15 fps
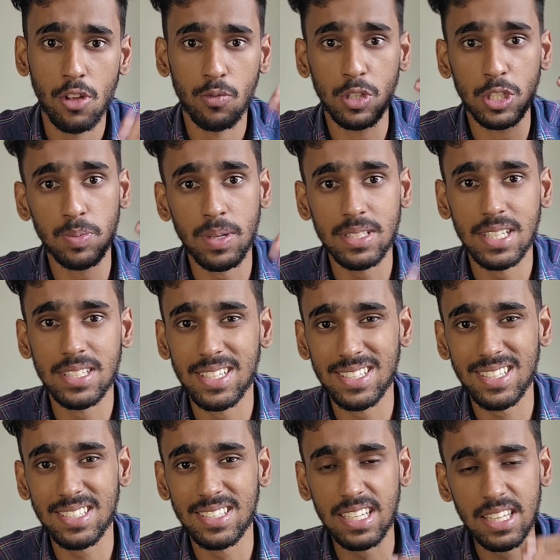which means that there's
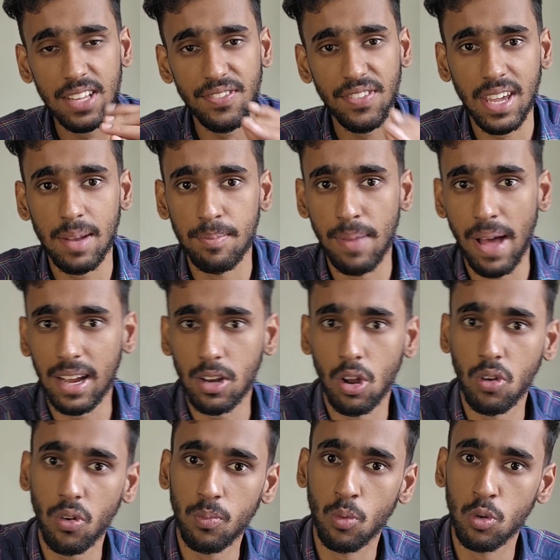a significant
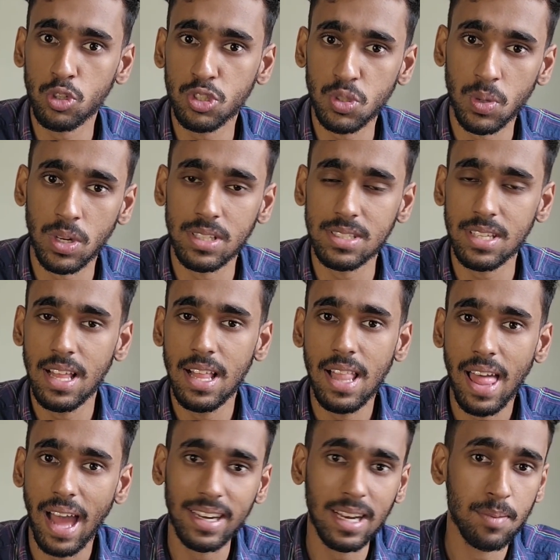backlog for most students.
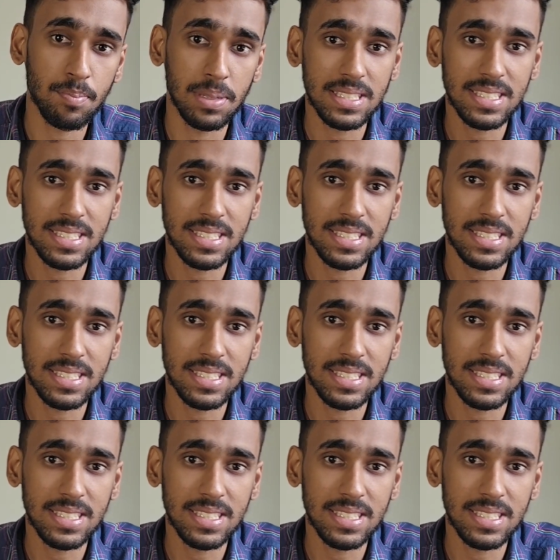And in